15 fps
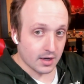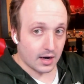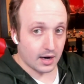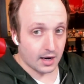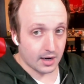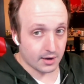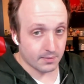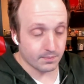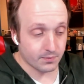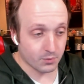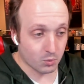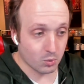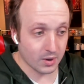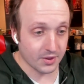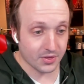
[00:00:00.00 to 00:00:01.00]
um,
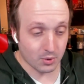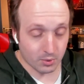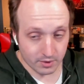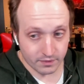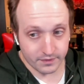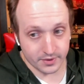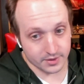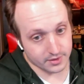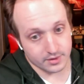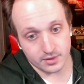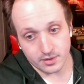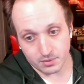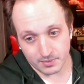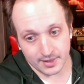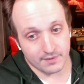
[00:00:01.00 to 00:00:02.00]
with Thorfinn.
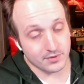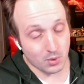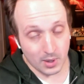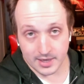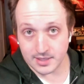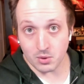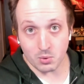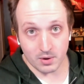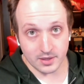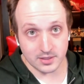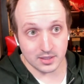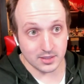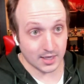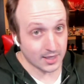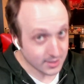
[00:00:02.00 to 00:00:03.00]
We have no idea where this
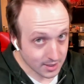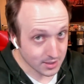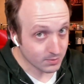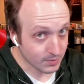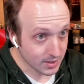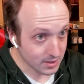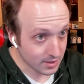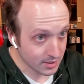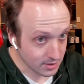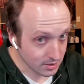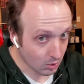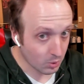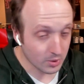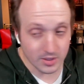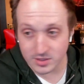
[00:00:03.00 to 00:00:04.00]
is. Is this Vinland,
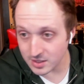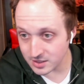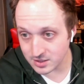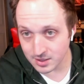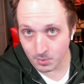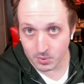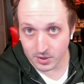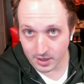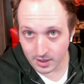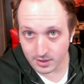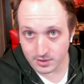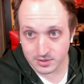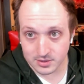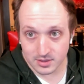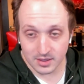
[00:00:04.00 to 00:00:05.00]
or is it somewhere
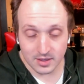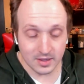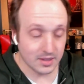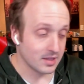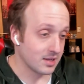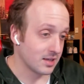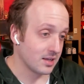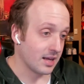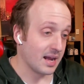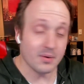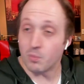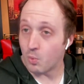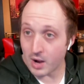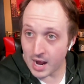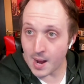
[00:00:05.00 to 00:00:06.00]
else?
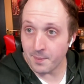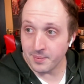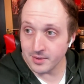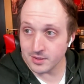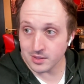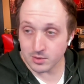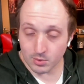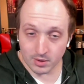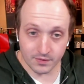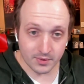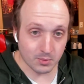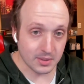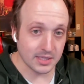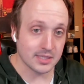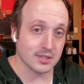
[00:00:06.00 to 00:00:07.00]
And what happened to
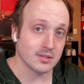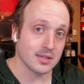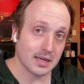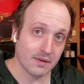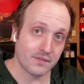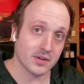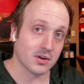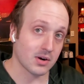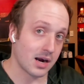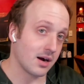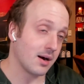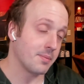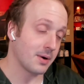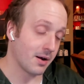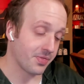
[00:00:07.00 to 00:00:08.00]
Thorfinn? We still need to figure
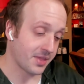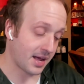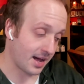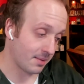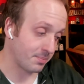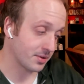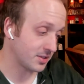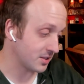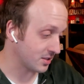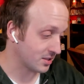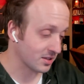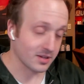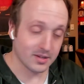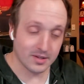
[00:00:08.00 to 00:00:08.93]
out about that, but just,